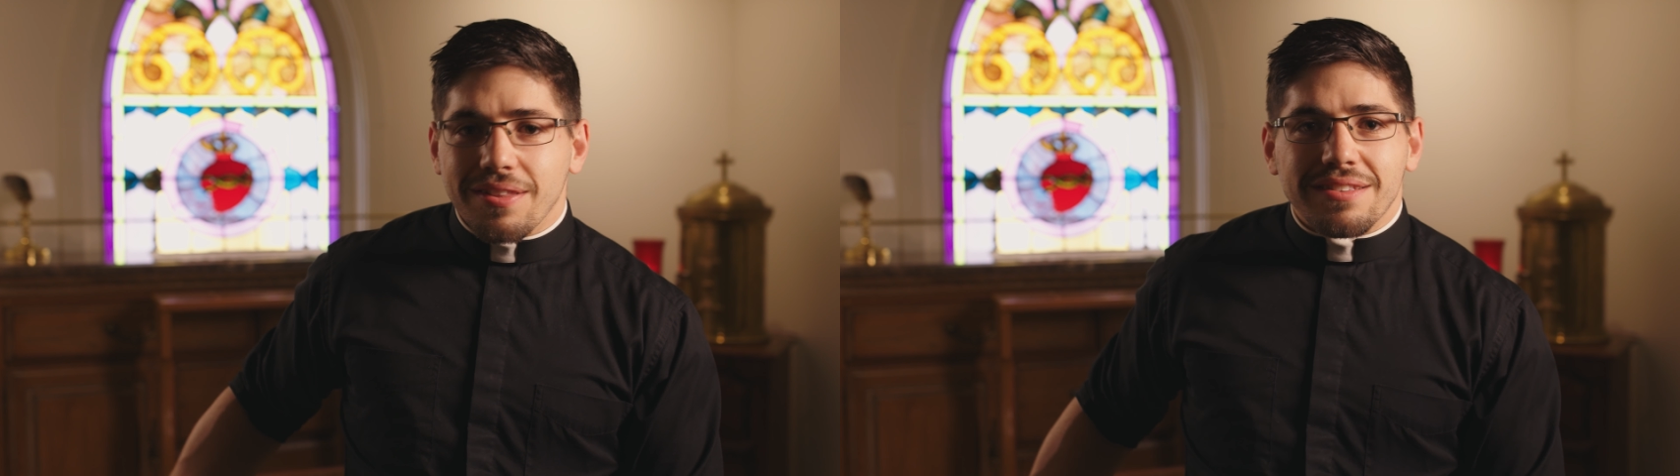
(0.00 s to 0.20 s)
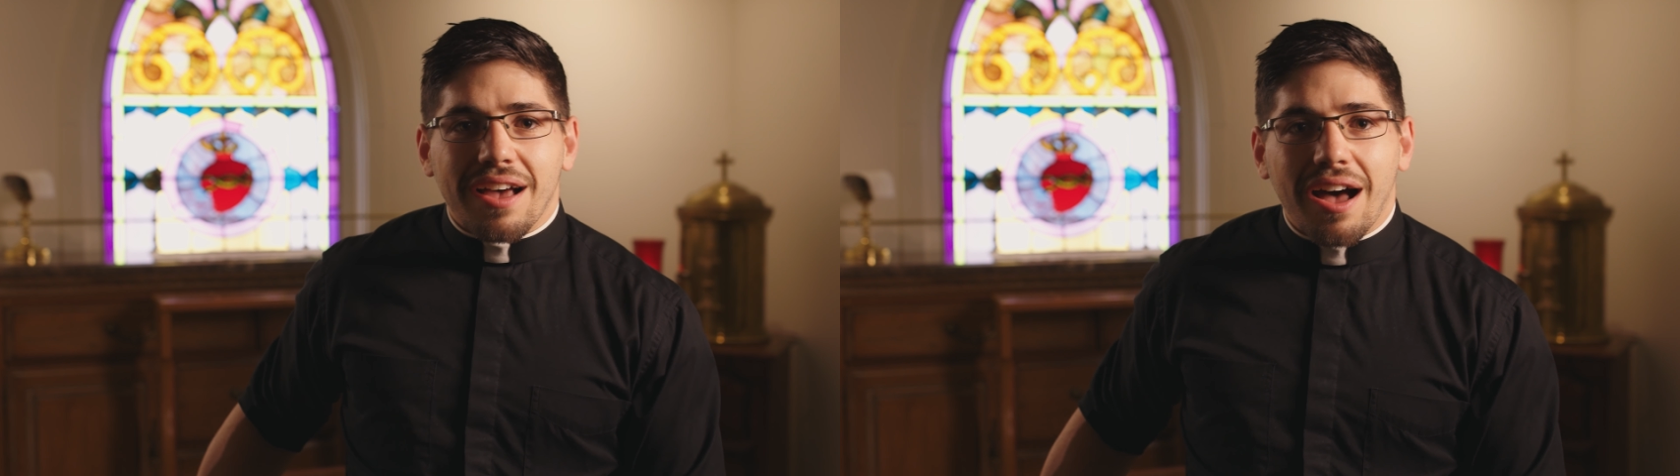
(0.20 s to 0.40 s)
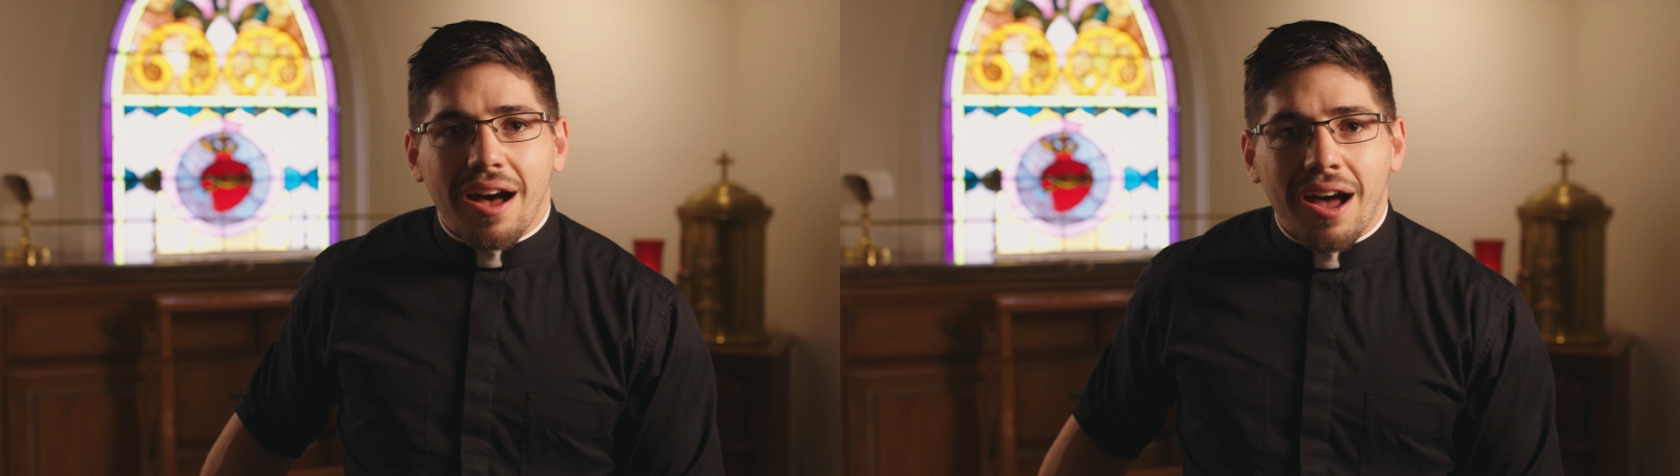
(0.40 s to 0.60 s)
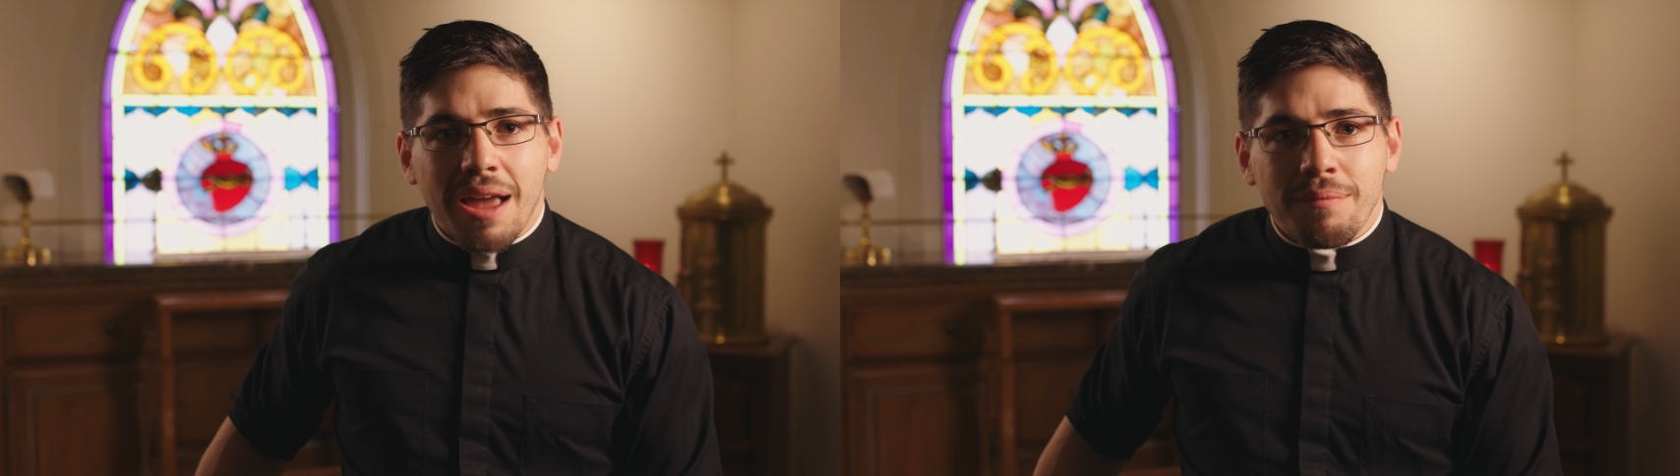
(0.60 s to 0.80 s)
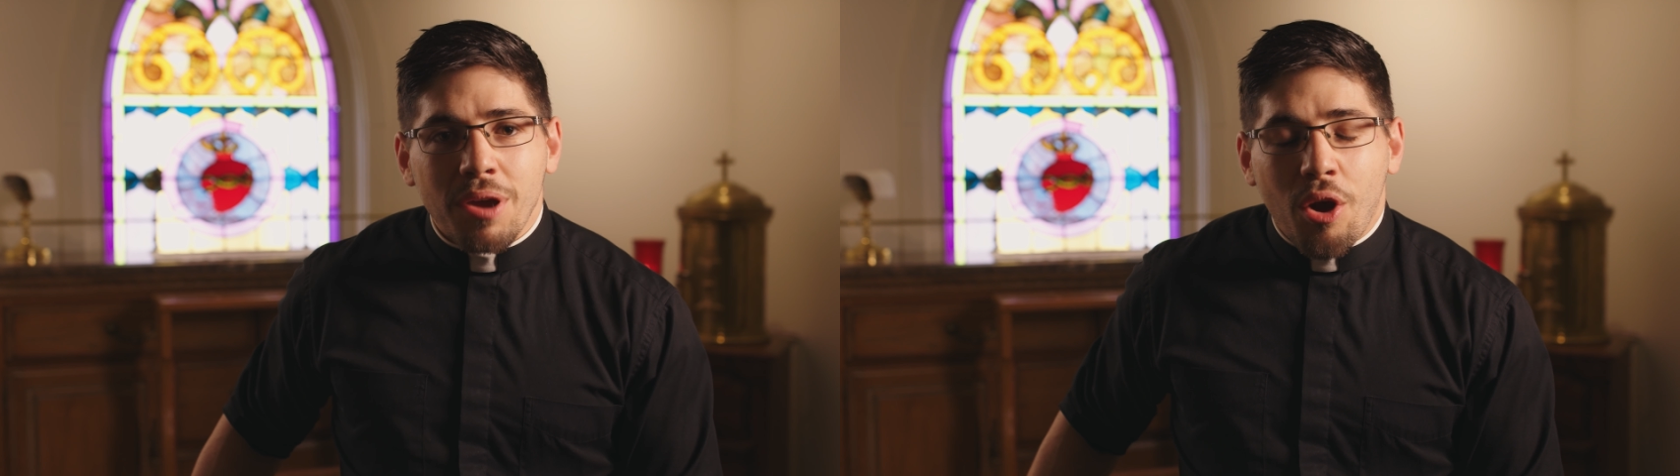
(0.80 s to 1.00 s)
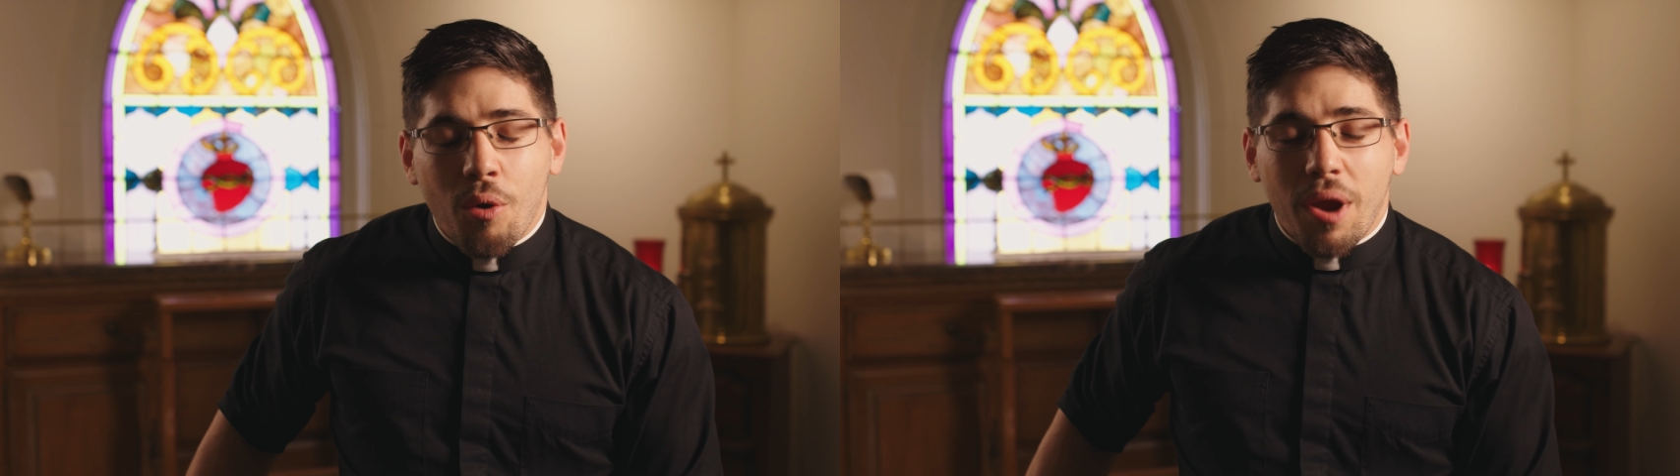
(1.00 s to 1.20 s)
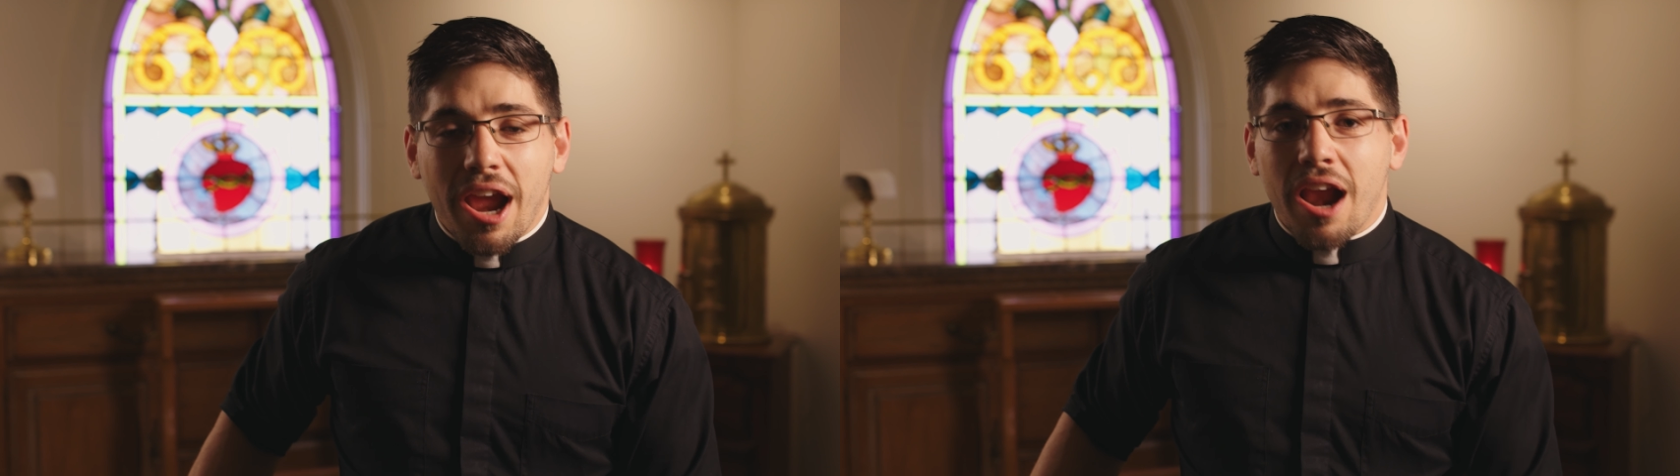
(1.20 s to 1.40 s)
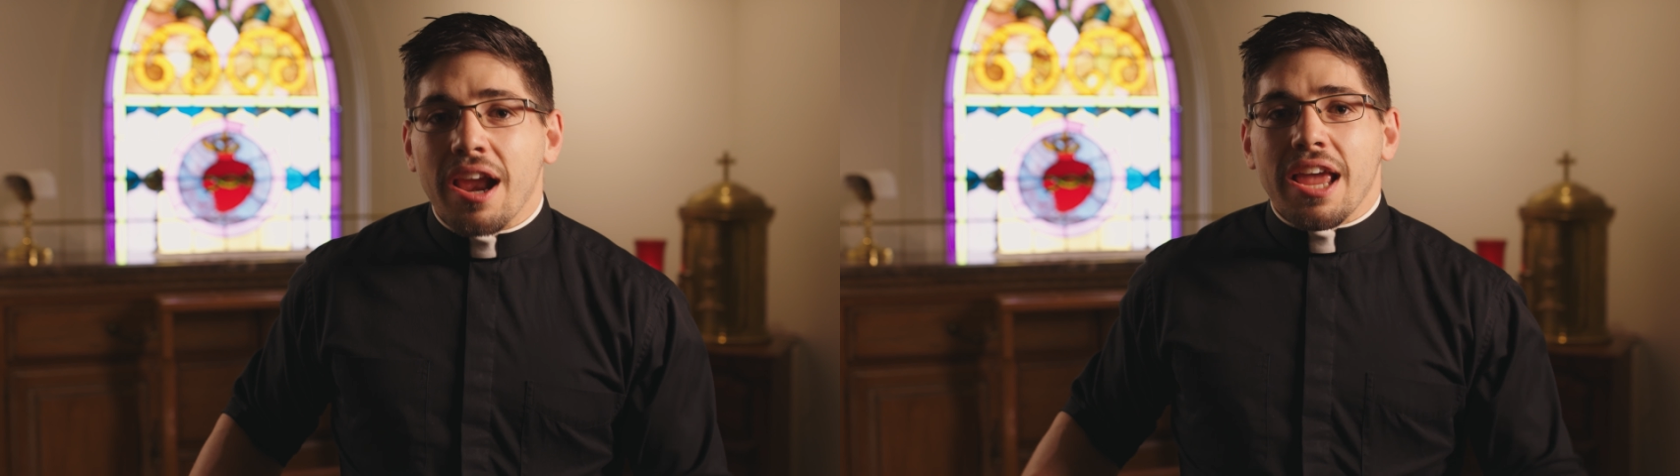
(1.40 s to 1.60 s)
to the time
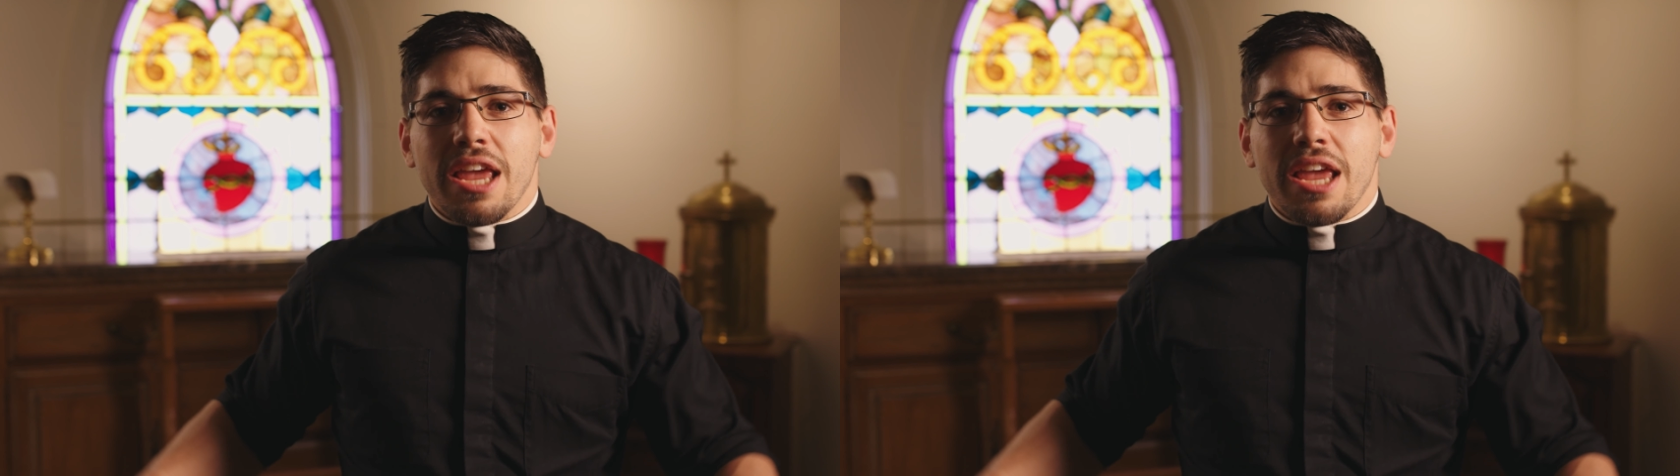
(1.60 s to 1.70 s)
where